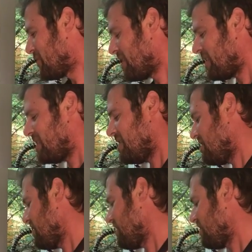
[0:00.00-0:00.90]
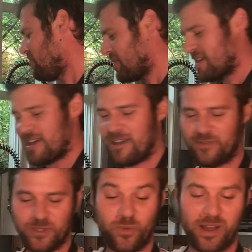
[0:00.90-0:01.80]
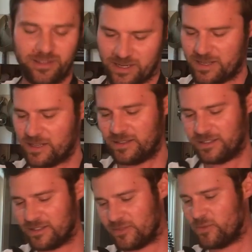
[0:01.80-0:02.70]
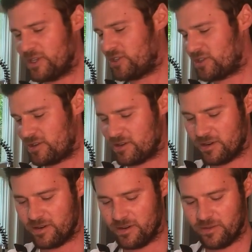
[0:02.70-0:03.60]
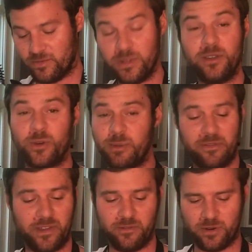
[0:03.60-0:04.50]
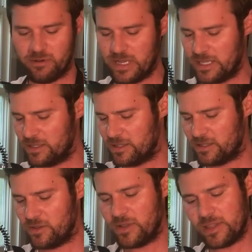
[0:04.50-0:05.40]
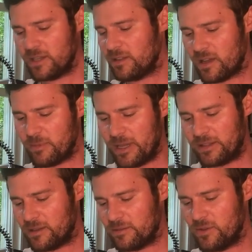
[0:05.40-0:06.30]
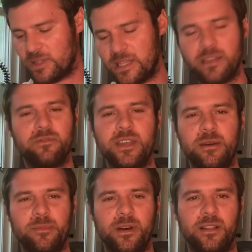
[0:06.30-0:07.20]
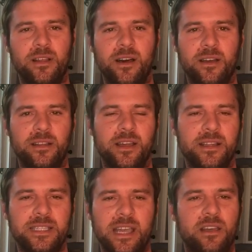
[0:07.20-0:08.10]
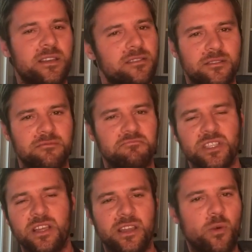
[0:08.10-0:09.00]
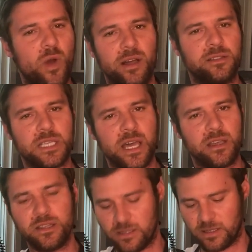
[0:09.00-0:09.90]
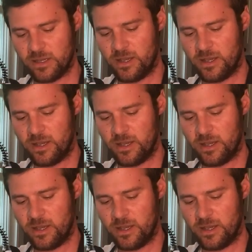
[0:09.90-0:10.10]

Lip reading: Right here we have these wild onions, which are really one of my favorite greens. You can think a lot about them. You can think of them a lot like scallions, just kind of like wild scallions.